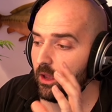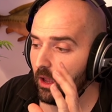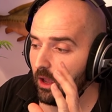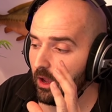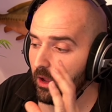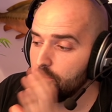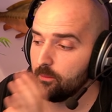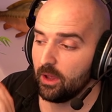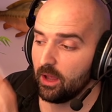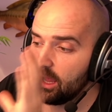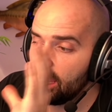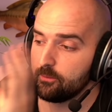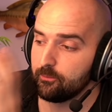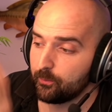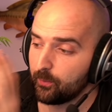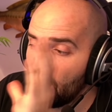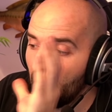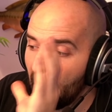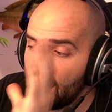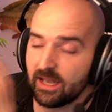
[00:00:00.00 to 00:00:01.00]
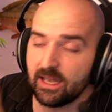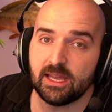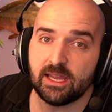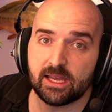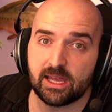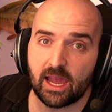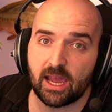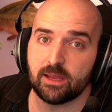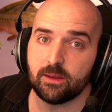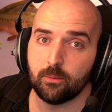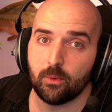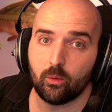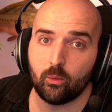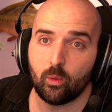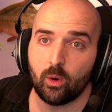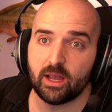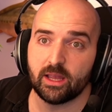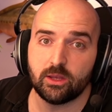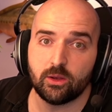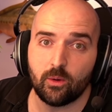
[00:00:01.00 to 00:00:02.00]
But any game
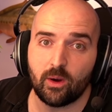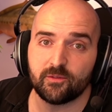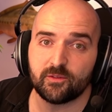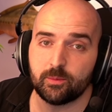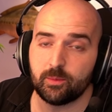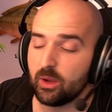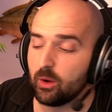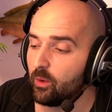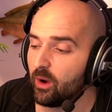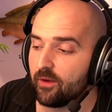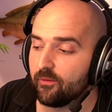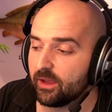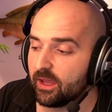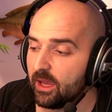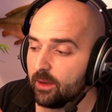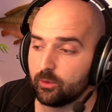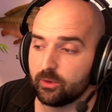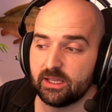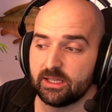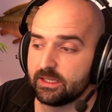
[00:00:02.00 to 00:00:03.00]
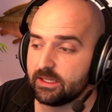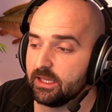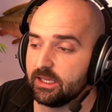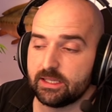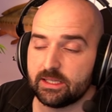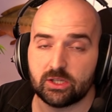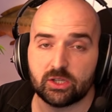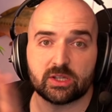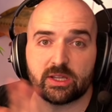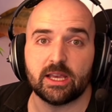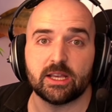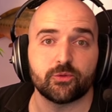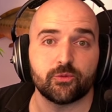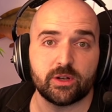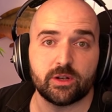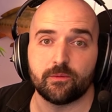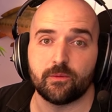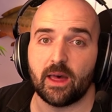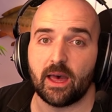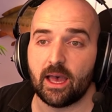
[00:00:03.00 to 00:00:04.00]
where you have to be aware of a cable, this just gets
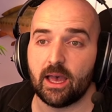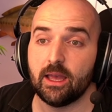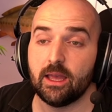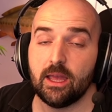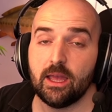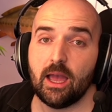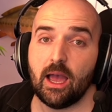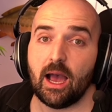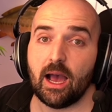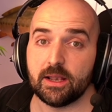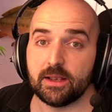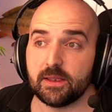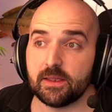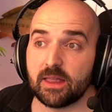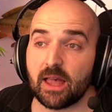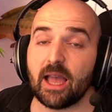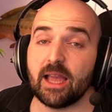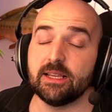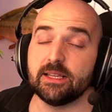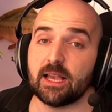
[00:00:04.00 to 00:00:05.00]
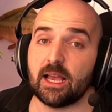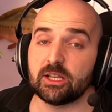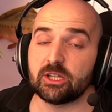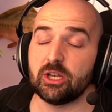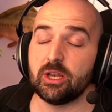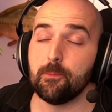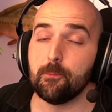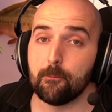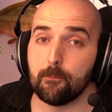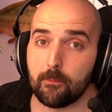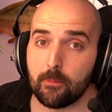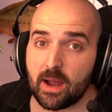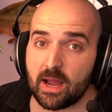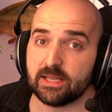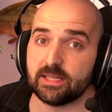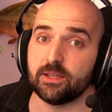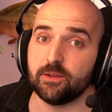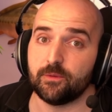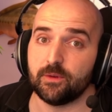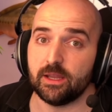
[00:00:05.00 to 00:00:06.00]
rid of that, and that is actually
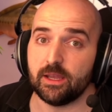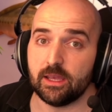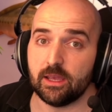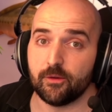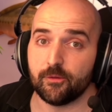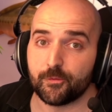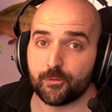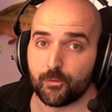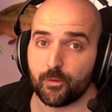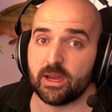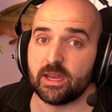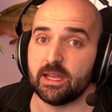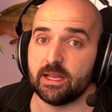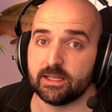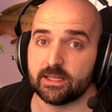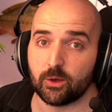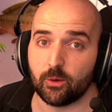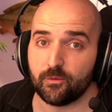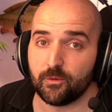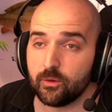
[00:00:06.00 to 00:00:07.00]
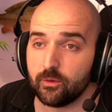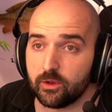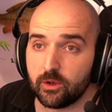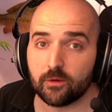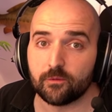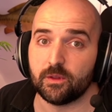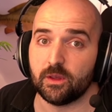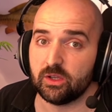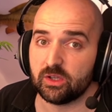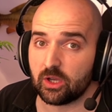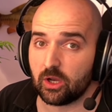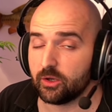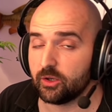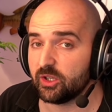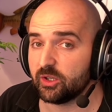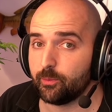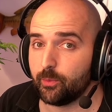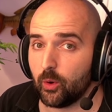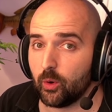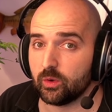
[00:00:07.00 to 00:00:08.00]
massively freeing. So if you love those kind of
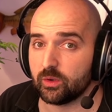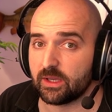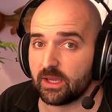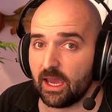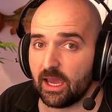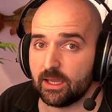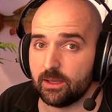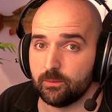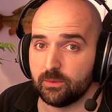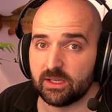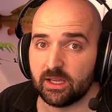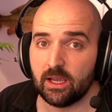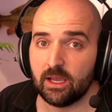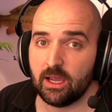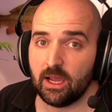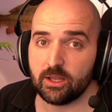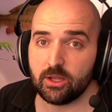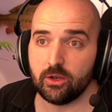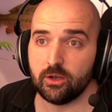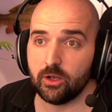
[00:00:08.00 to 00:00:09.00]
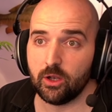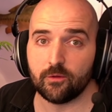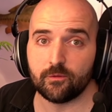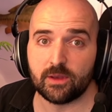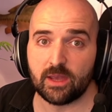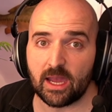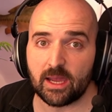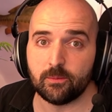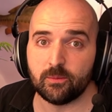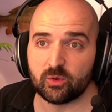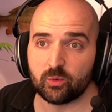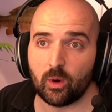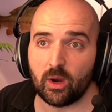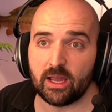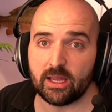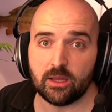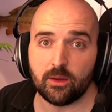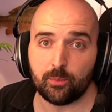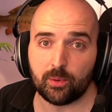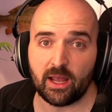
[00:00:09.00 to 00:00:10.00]
sports games, and you love games where
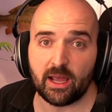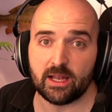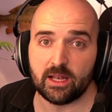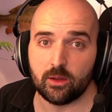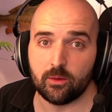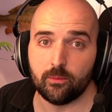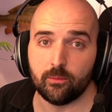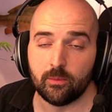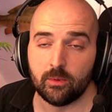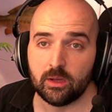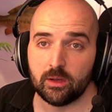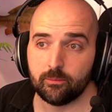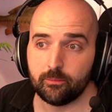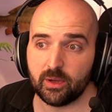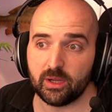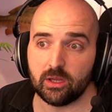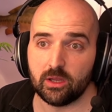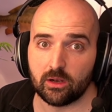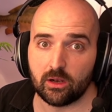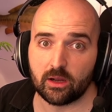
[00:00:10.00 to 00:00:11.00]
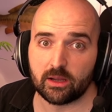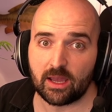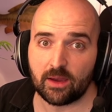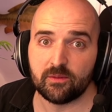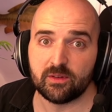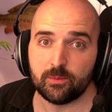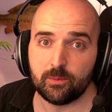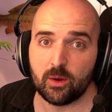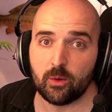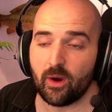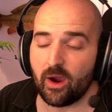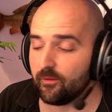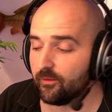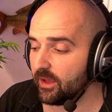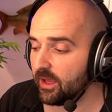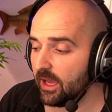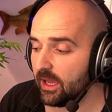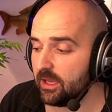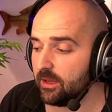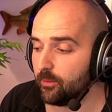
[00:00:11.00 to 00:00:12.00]
you're playing them, but you're like having to be aware of a
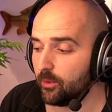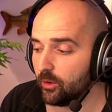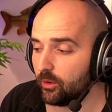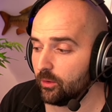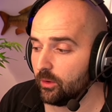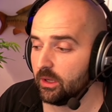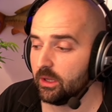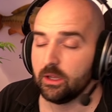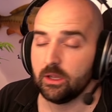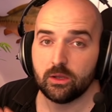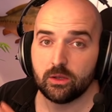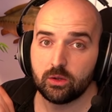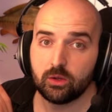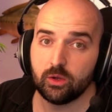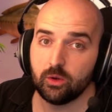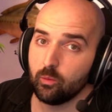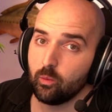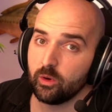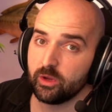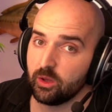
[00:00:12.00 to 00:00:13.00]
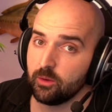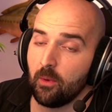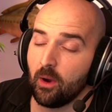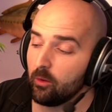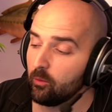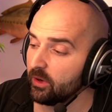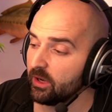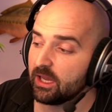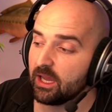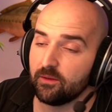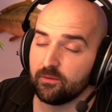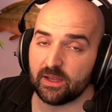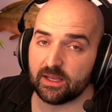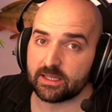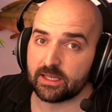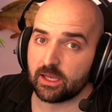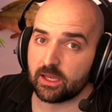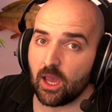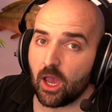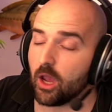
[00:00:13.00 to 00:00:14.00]
cable, you might want to give this
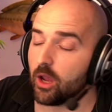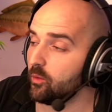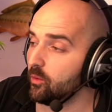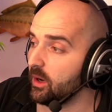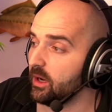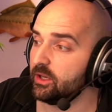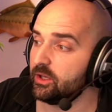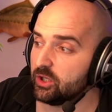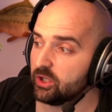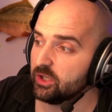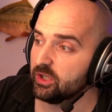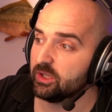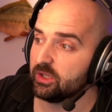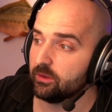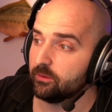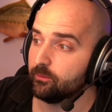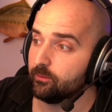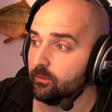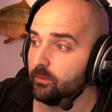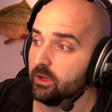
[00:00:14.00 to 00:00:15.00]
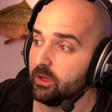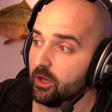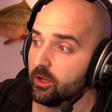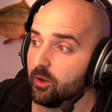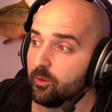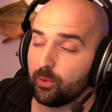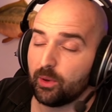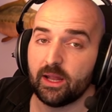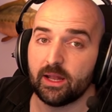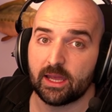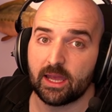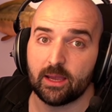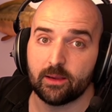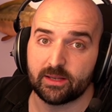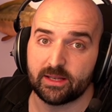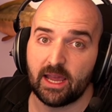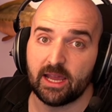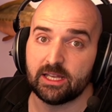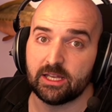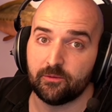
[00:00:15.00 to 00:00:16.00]
a go and just, you know, you play the games
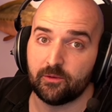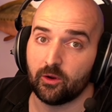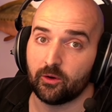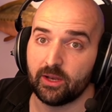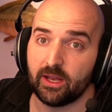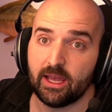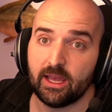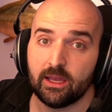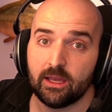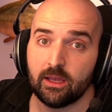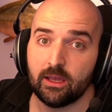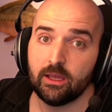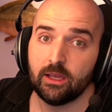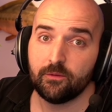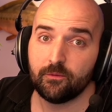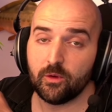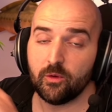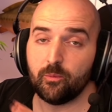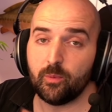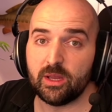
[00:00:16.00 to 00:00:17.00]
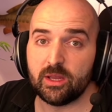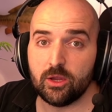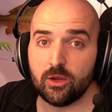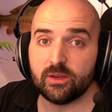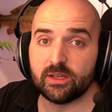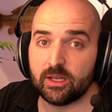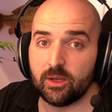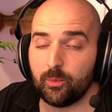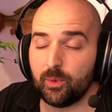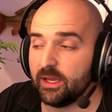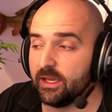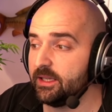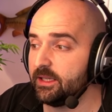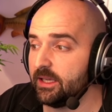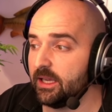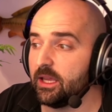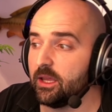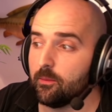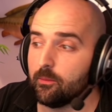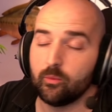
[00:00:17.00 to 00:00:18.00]
natively on here. If you've been using a
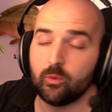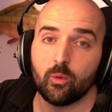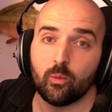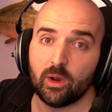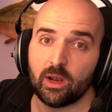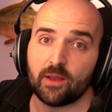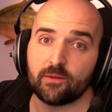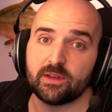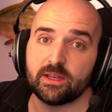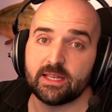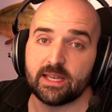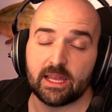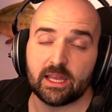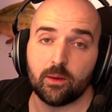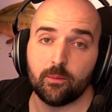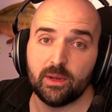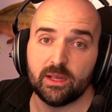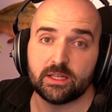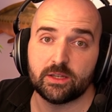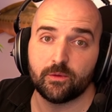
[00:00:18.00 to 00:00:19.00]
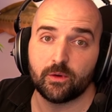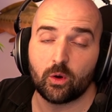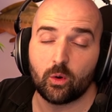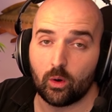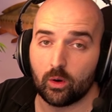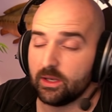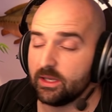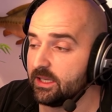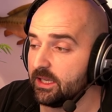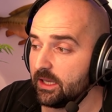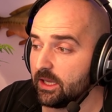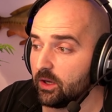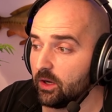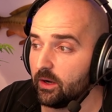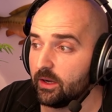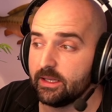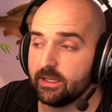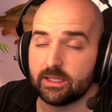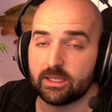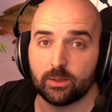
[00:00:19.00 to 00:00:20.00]
PC, you will have to take a bit of a quality
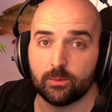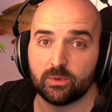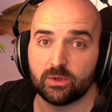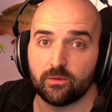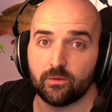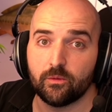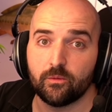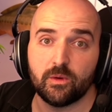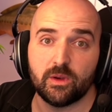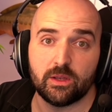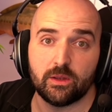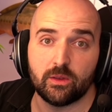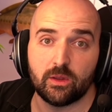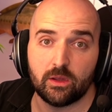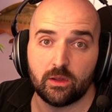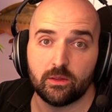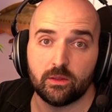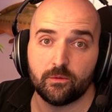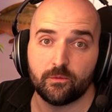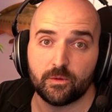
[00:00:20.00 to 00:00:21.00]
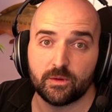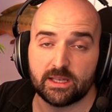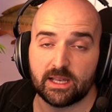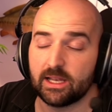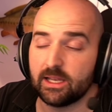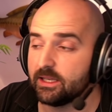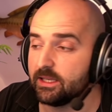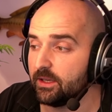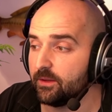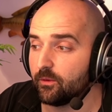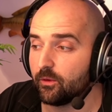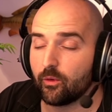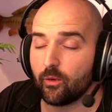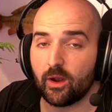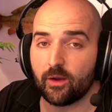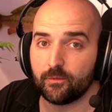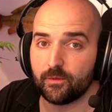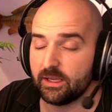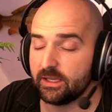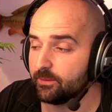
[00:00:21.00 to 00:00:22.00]
cut in terms of the fidelity of the
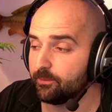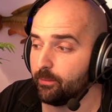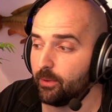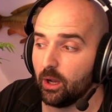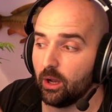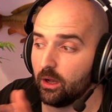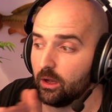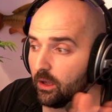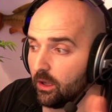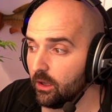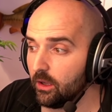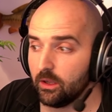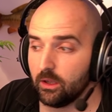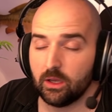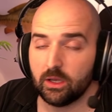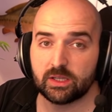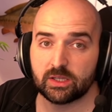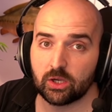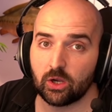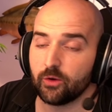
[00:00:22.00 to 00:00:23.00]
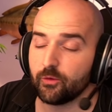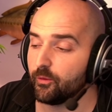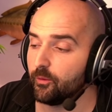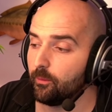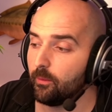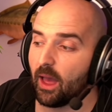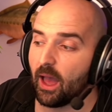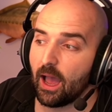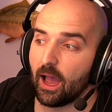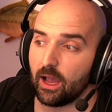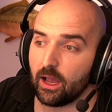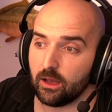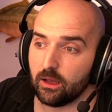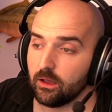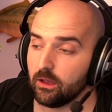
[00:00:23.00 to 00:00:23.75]
graphics. But aside from that,